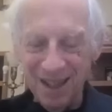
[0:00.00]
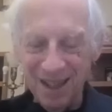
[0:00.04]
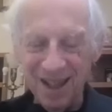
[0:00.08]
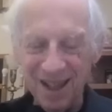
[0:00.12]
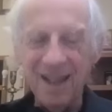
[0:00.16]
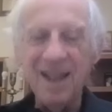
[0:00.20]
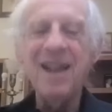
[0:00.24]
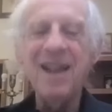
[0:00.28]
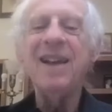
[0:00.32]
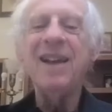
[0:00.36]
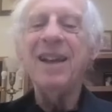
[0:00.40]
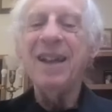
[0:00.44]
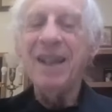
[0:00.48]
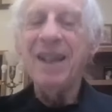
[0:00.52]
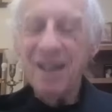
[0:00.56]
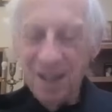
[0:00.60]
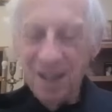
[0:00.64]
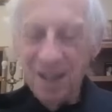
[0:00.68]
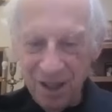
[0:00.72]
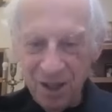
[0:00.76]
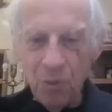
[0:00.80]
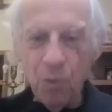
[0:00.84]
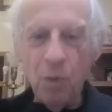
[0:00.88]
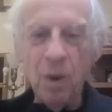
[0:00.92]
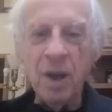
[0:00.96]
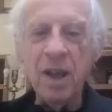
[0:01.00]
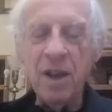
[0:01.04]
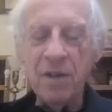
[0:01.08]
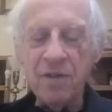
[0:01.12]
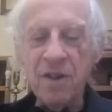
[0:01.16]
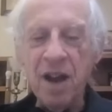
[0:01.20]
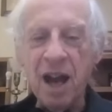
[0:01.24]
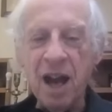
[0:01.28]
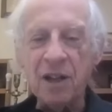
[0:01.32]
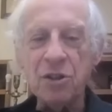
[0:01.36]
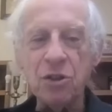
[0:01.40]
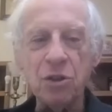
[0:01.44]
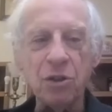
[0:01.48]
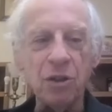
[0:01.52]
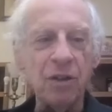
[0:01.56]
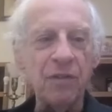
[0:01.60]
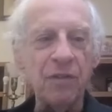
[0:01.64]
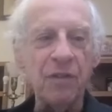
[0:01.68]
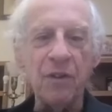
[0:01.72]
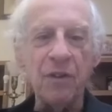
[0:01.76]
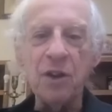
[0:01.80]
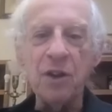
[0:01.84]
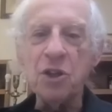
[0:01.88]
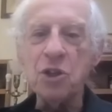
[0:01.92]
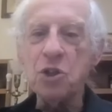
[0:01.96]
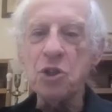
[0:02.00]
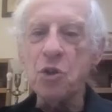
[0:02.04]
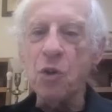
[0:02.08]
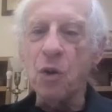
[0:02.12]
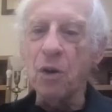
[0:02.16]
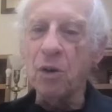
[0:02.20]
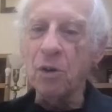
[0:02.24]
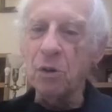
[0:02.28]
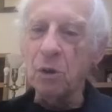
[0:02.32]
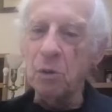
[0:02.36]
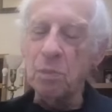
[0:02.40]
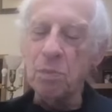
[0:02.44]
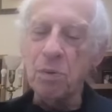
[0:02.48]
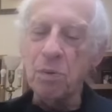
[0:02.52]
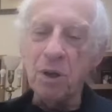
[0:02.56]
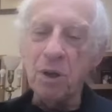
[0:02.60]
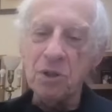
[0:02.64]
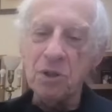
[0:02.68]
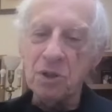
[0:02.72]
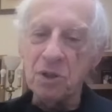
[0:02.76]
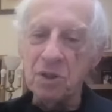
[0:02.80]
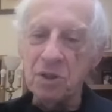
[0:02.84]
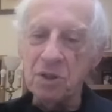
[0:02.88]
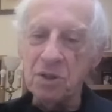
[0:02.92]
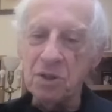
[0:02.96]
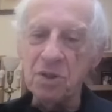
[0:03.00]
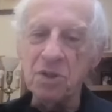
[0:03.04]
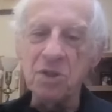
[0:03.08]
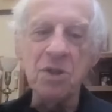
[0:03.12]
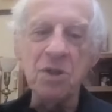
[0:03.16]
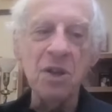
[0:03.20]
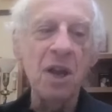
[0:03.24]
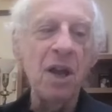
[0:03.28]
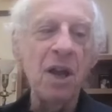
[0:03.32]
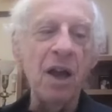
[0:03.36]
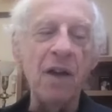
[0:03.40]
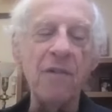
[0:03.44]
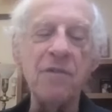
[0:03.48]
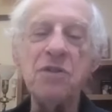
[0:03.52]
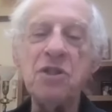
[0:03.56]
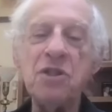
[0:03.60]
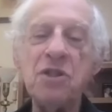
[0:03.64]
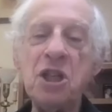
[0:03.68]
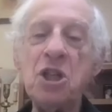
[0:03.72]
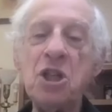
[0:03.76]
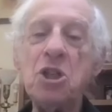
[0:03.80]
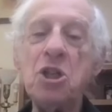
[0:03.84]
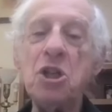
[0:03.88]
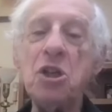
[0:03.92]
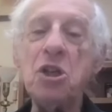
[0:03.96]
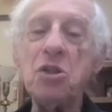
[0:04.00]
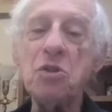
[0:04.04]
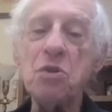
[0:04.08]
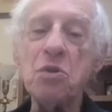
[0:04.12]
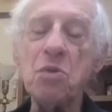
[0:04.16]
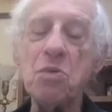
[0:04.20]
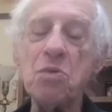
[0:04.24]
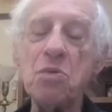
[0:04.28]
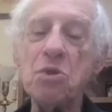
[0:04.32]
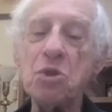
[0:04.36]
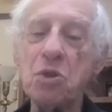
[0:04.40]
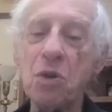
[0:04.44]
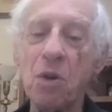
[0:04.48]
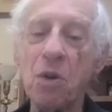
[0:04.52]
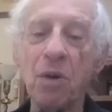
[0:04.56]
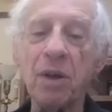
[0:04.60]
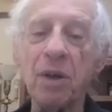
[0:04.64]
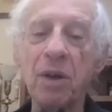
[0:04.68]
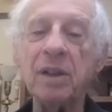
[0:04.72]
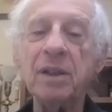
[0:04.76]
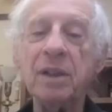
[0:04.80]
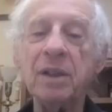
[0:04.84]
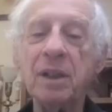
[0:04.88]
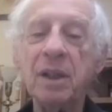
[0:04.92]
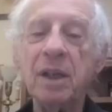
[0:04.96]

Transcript: thing we have got to look for historical precedences of teachings through story